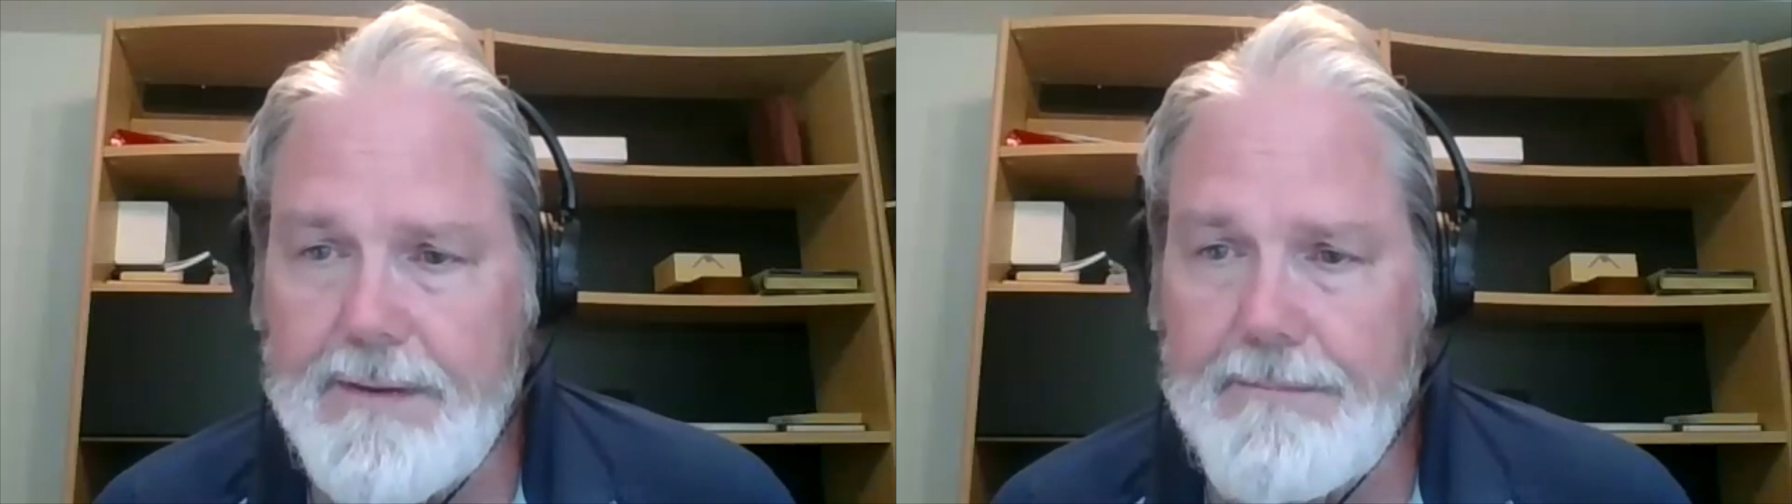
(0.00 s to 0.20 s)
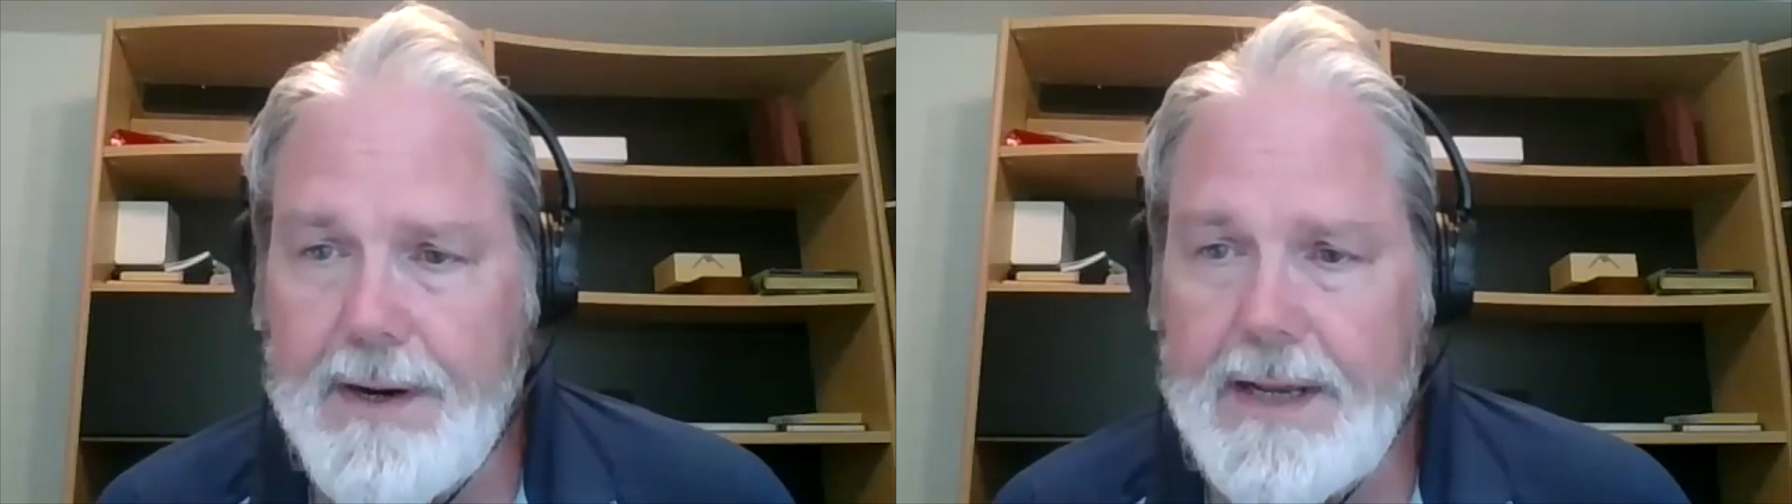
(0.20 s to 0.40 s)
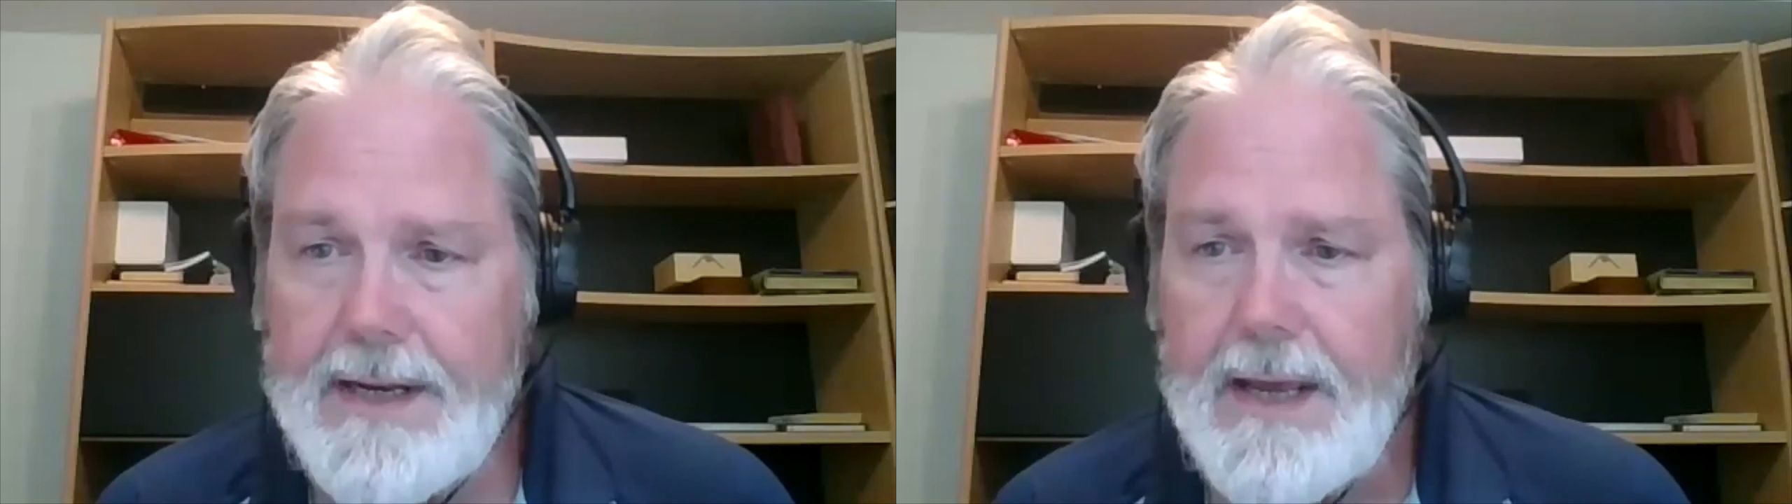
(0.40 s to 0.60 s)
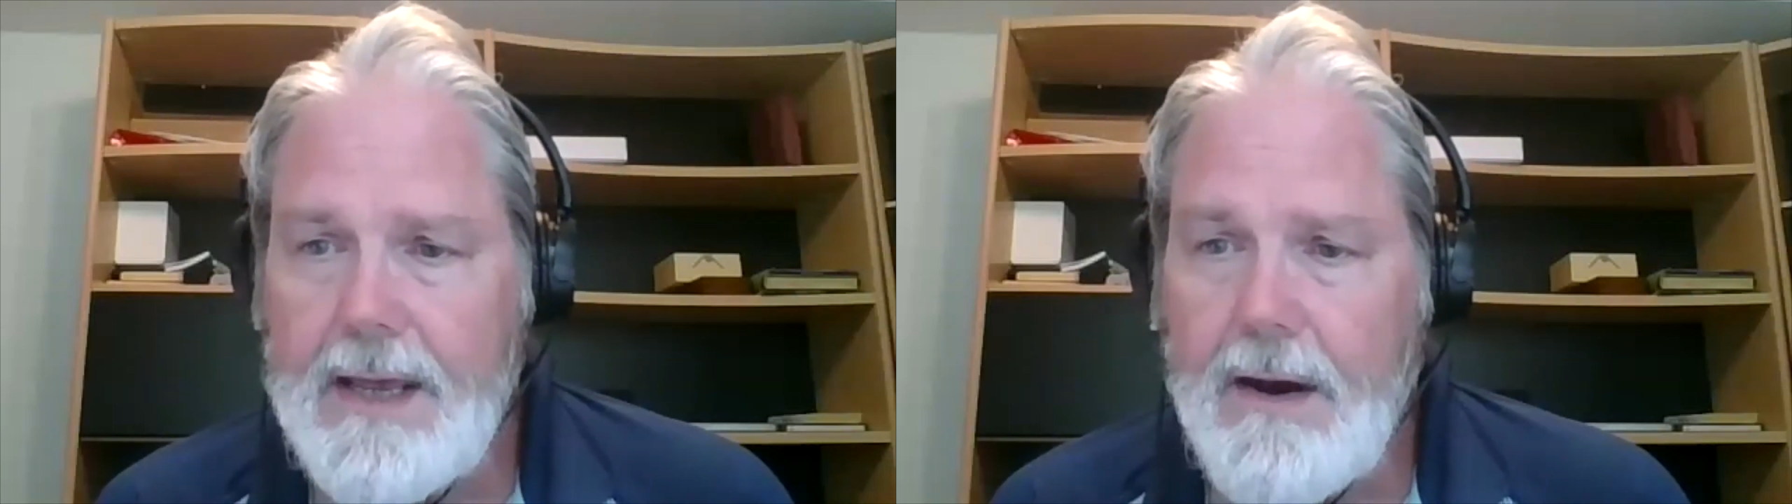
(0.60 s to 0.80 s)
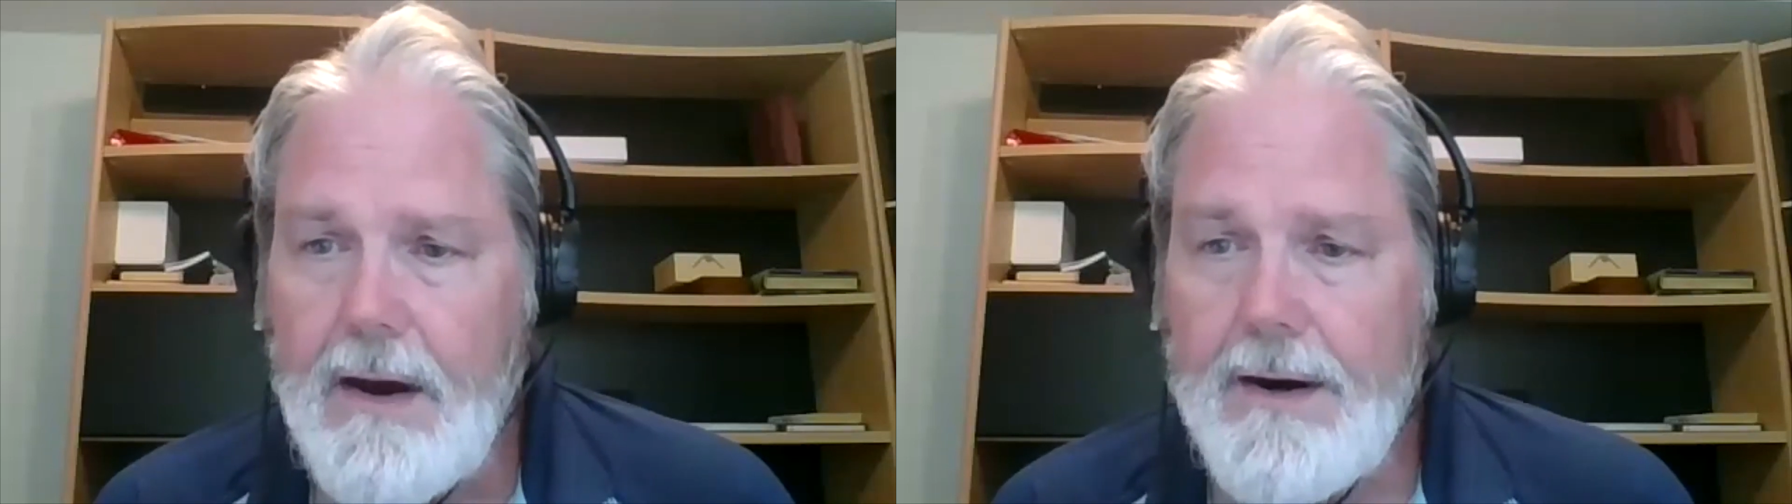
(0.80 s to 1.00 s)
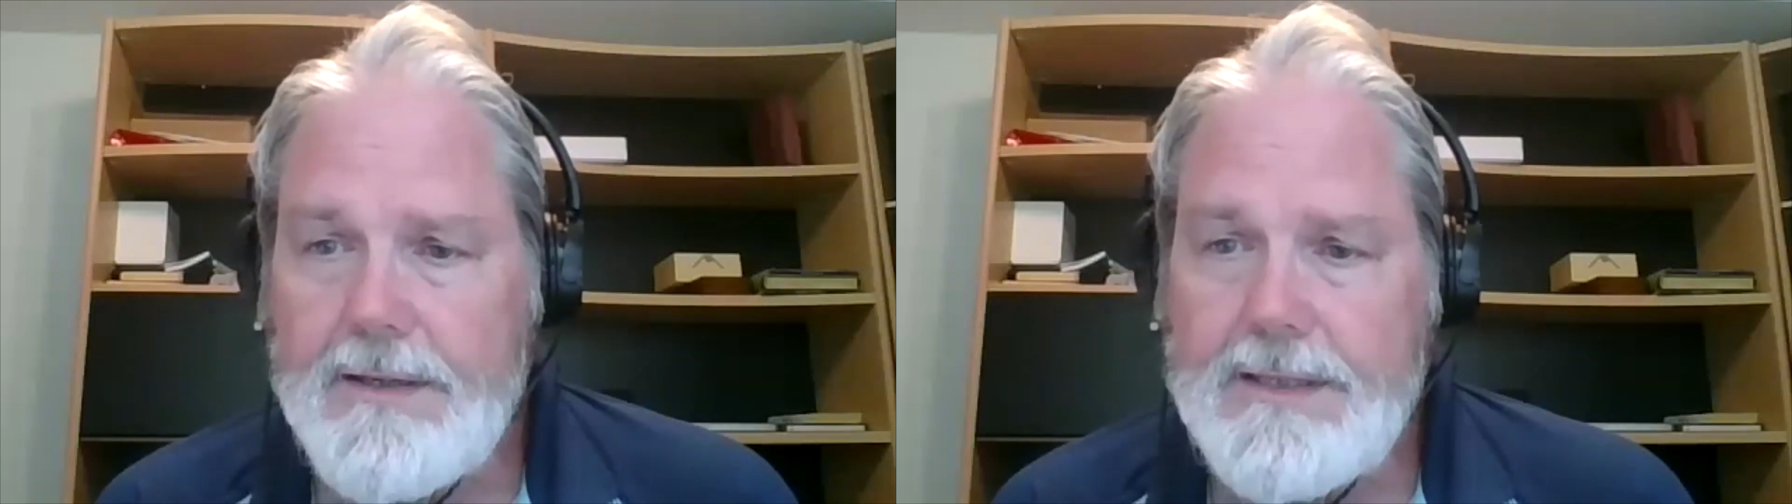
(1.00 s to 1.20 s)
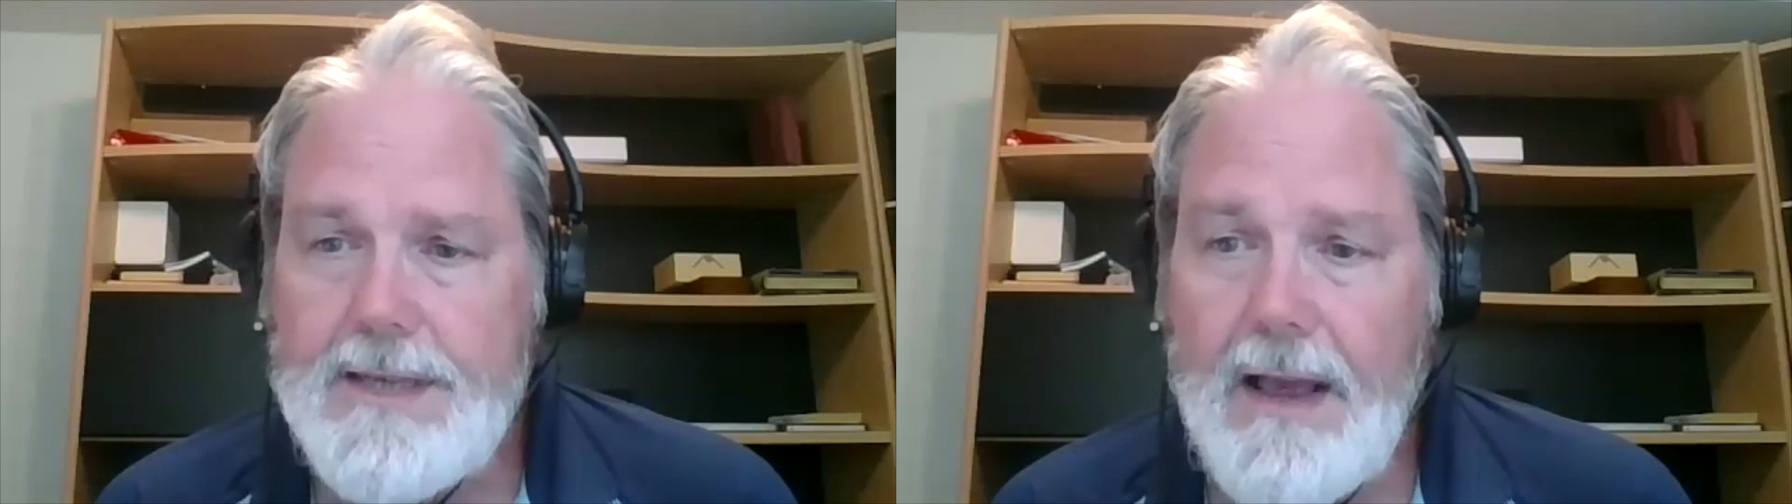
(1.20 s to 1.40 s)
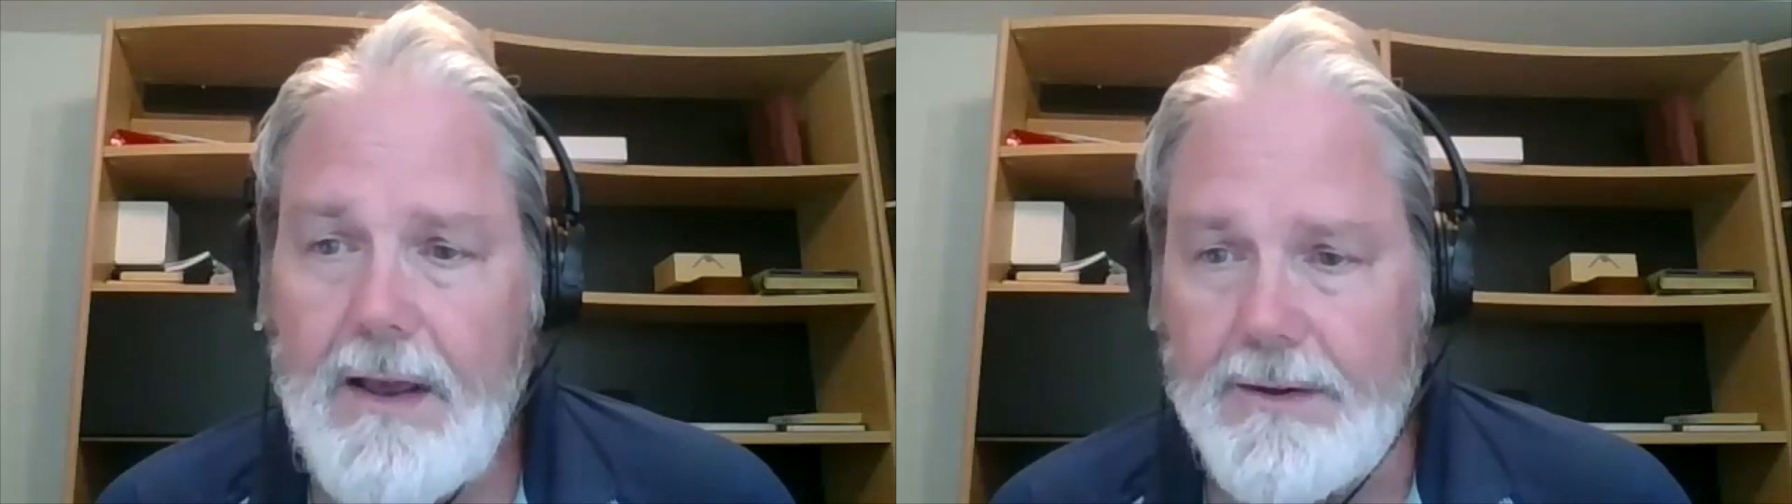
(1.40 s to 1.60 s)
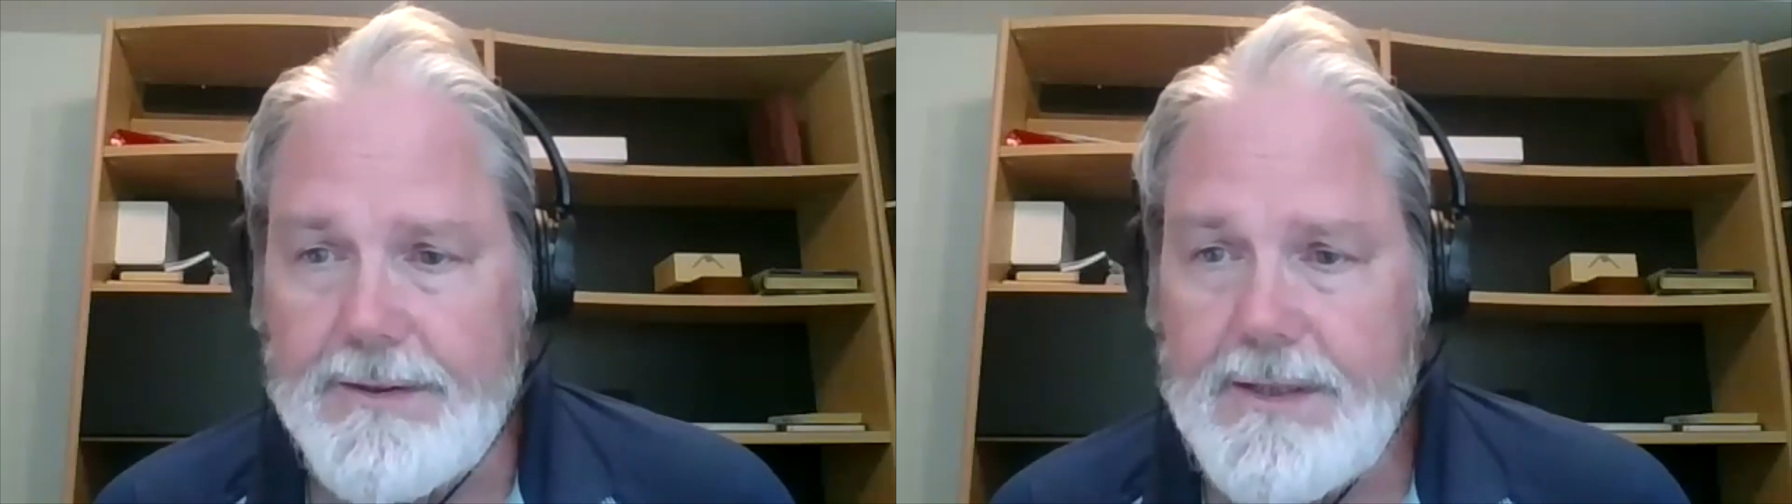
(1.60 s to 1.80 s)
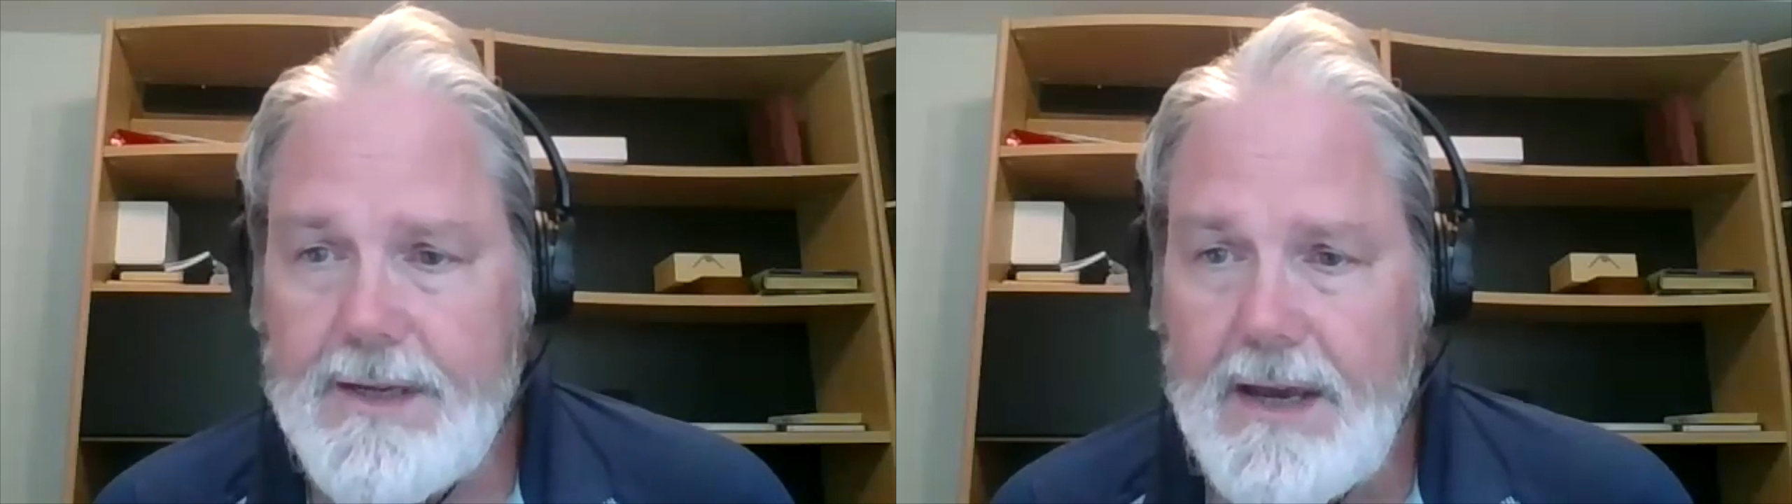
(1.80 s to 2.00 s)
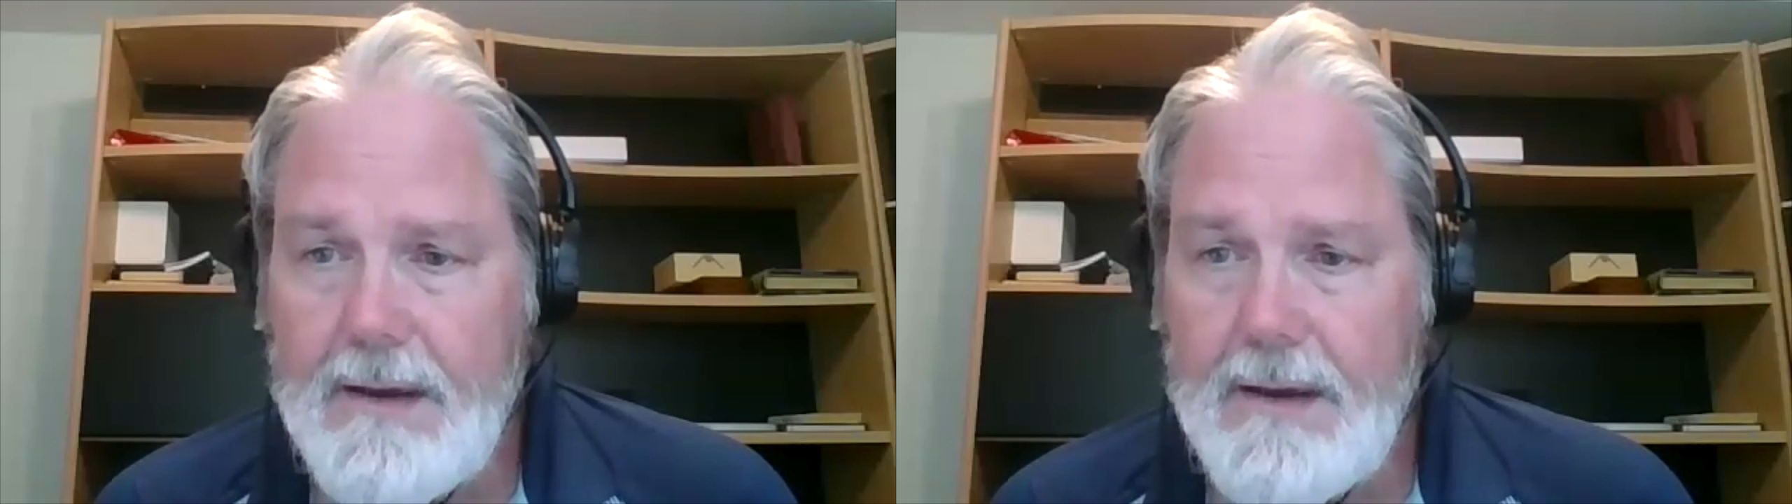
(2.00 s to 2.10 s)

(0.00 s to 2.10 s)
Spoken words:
the brain are cells.